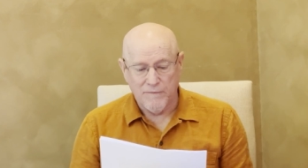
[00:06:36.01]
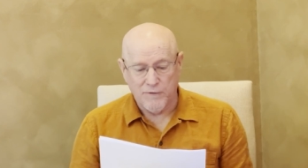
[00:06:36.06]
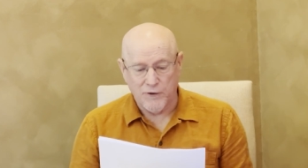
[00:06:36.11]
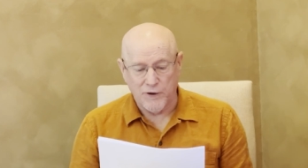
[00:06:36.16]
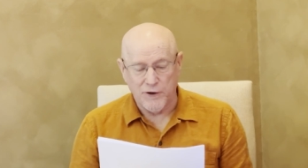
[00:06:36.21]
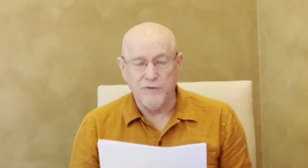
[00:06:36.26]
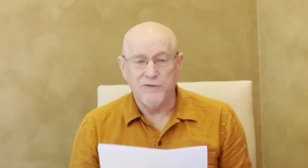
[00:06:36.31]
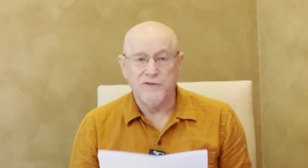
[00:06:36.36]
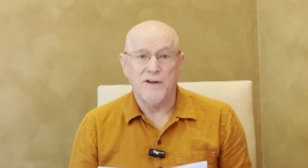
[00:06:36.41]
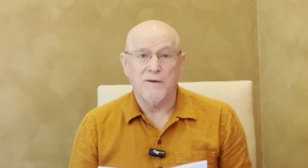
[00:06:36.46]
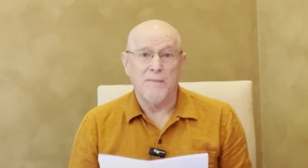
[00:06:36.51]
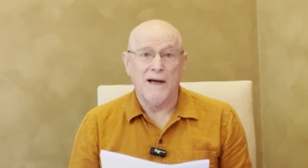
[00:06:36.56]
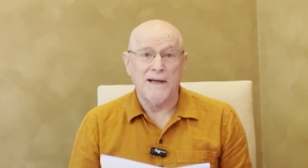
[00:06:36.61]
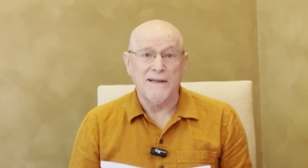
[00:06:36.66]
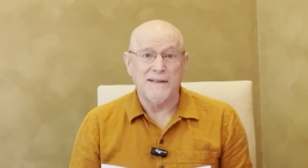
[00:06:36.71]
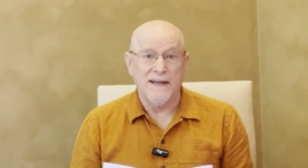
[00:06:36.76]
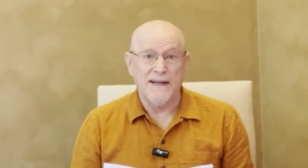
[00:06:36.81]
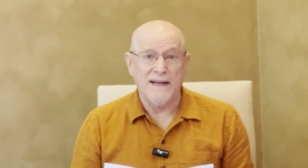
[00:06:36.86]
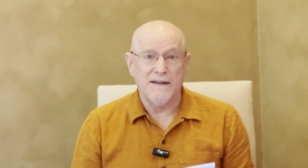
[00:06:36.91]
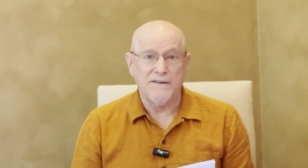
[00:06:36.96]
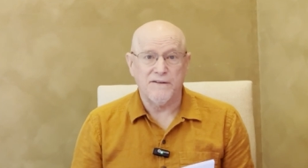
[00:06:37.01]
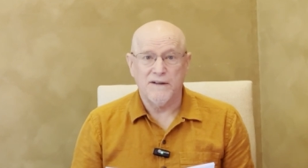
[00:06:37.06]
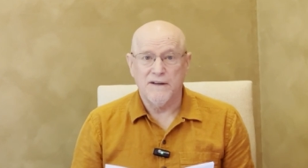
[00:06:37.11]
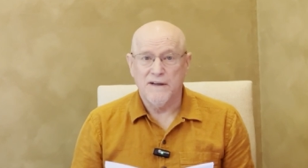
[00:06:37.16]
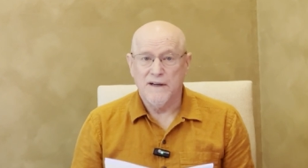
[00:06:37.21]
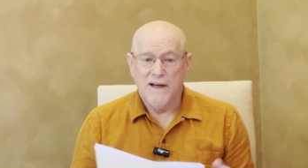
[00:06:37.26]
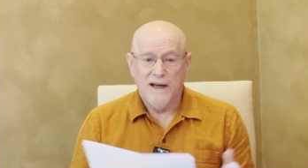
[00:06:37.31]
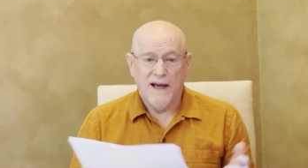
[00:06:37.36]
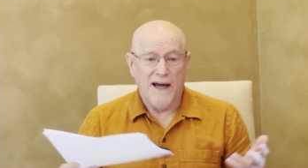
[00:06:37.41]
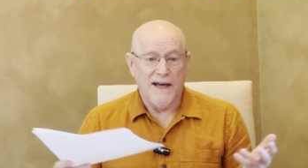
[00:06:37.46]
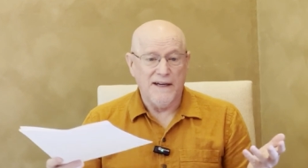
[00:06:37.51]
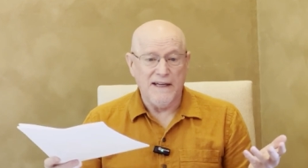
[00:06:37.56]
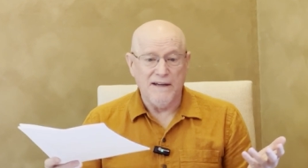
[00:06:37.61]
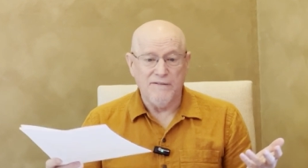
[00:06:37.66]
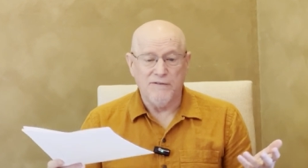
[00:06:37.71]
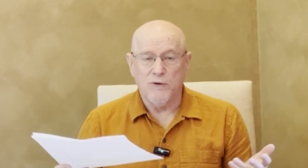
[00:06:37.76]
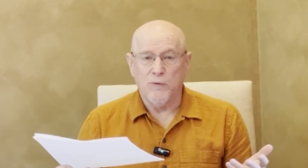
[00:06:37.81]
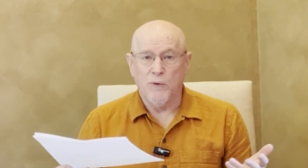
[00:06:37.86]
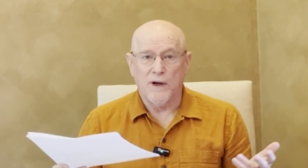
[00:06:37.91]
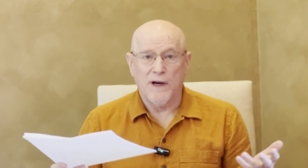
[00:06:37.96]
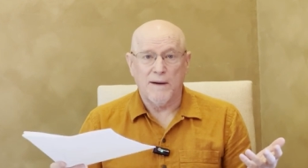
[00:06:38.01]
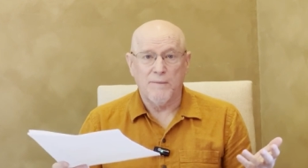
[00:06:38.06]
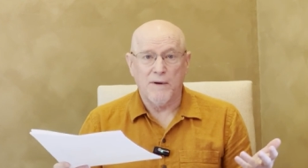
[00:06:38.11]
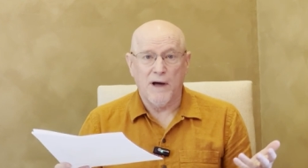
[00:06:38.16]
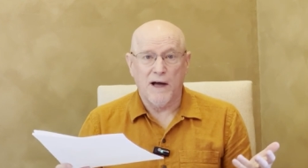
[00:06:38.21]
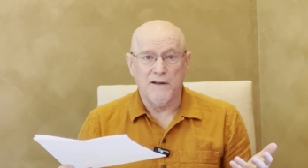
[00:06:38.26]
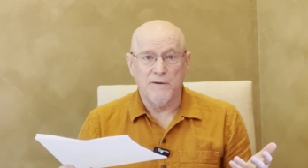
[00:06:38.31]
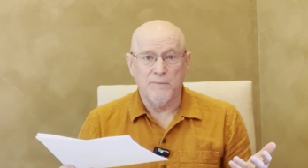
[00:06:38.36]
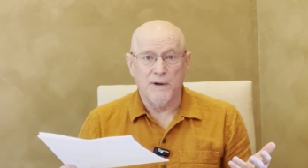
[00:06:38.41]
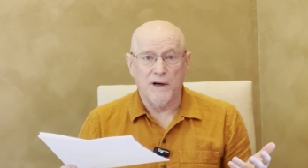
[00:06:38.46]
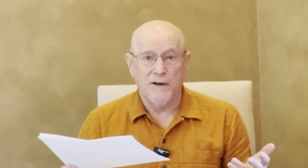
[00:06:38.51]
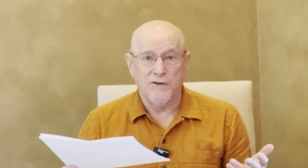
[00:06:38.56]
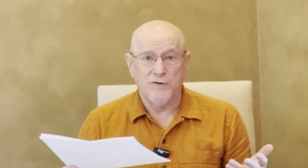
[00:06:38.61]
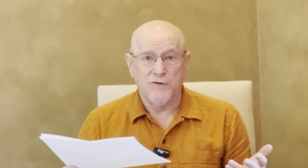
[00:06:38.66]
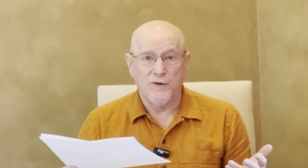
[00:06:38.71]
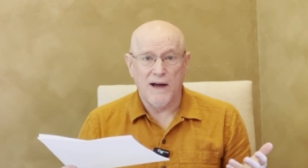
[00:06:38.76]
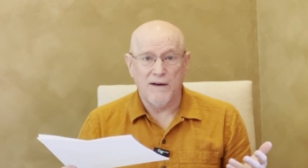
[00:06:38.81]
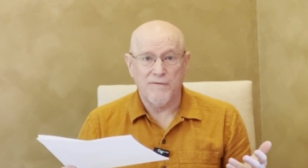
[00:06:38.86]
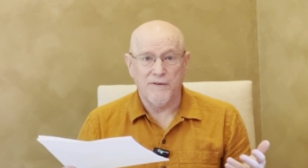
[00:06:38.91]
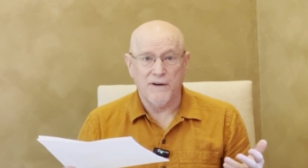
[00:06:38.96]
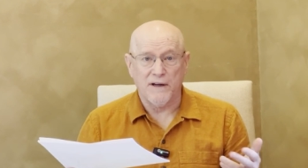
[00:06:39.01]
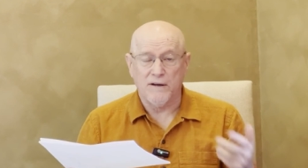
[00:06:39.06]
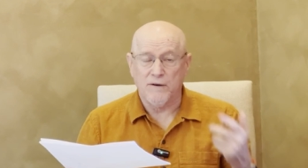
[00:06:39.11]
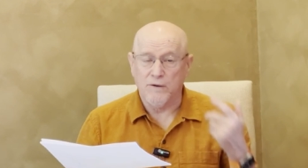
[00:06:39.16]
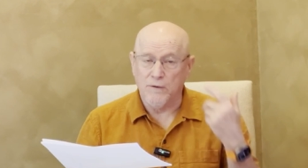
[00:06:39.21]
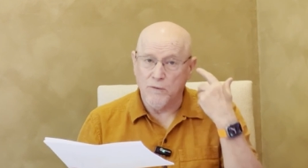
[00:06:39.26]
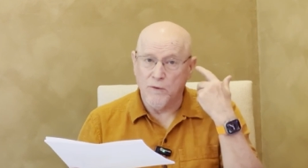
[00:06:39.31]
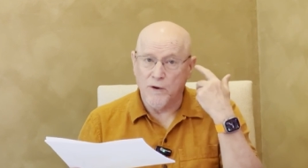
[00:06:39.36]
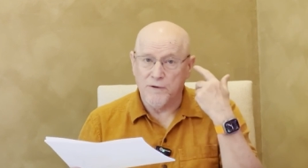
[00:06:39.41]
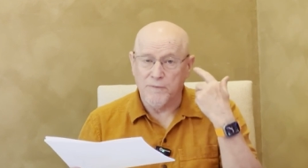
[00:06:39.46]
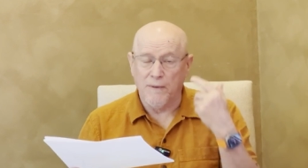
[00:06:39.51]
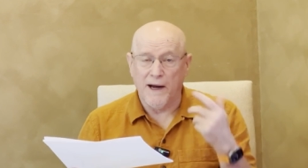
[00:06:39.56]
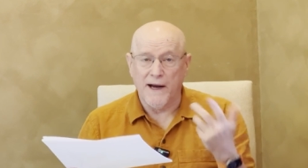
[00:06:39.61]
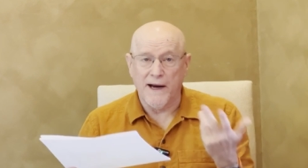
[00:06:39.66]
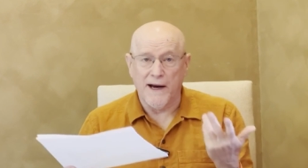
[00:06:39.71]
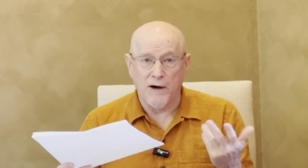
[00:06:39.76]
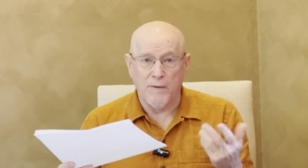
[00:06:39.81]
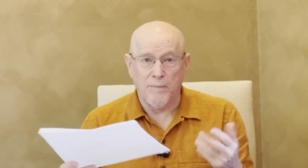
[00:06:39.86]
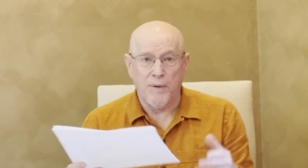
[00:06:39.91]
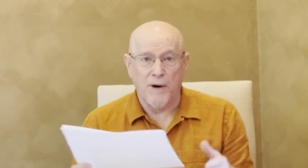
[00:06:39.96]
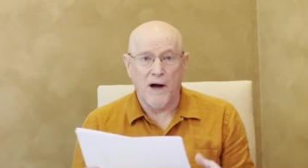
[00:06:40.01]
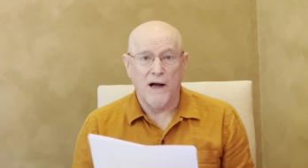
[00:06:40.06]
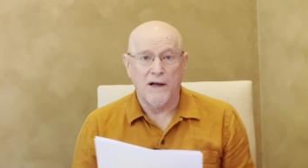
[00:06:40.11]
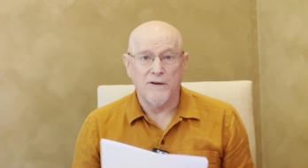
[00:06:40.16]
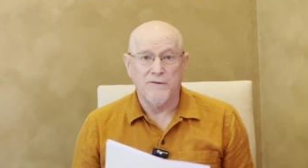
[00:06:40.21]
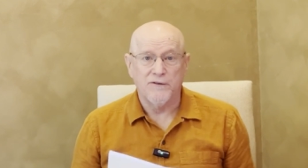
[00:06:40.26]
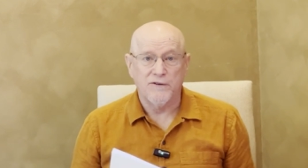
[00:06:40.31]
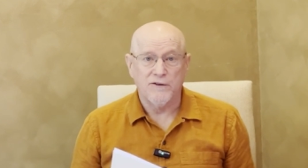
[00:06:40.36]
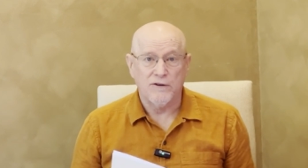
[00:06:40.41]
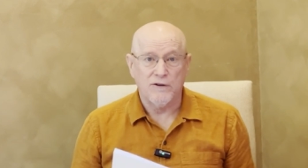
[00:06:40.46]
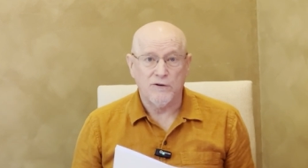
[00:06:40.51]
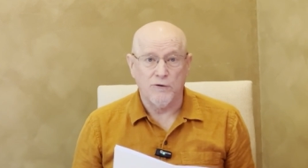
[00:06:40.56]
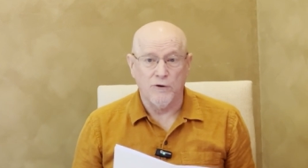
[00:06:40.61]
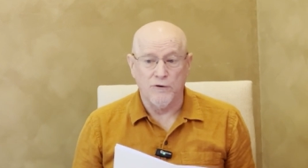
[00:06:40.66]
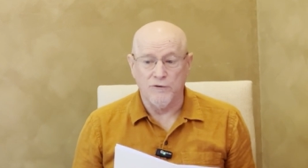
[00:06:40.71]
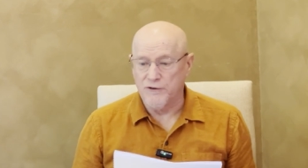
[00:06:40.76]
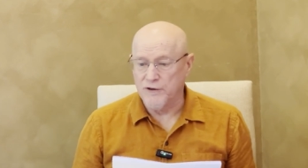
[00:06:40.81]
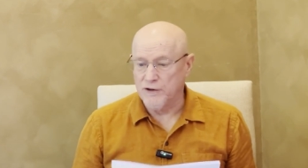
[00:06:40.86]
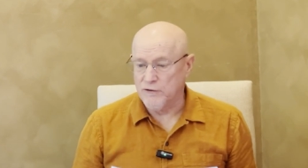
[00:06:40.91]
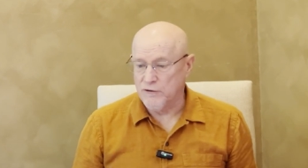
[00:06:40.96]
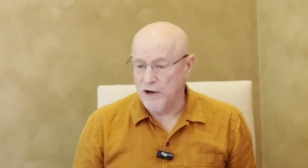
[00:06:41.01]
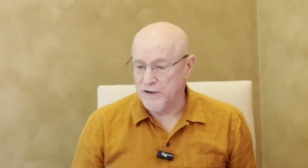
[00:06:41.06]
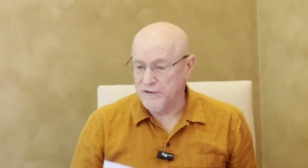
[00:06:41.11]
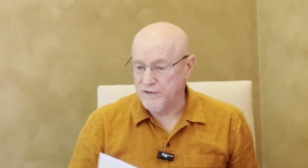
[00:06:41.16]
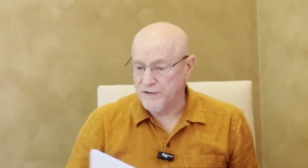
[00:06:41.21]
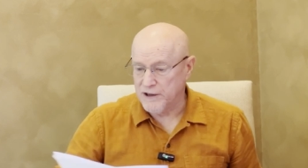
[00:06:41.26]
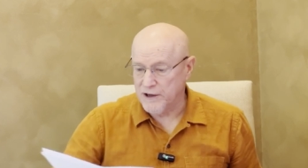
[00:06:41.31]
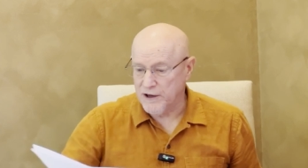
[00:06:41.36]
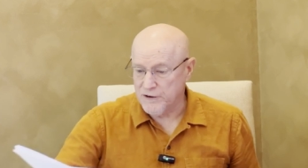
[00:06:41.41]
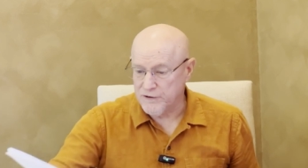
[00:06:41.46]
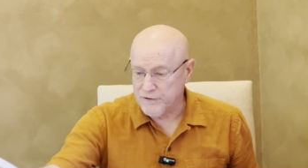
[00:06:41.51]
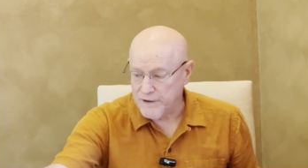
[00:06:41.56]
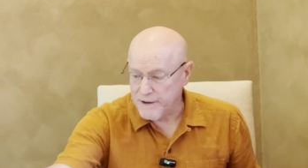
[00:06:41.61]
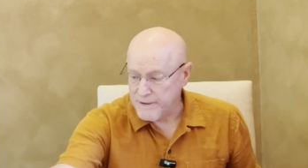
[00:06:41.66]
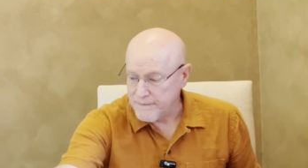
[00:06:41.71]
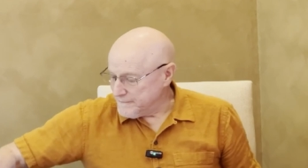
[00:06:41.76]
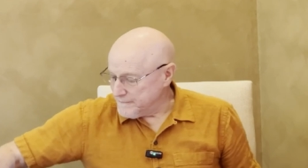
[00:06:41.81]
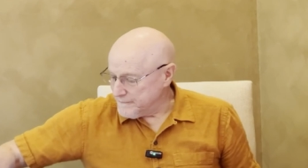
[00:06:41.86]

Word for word: for use in my tent and even when I'm not in the middle of traffic with my AirPods cruising across the country.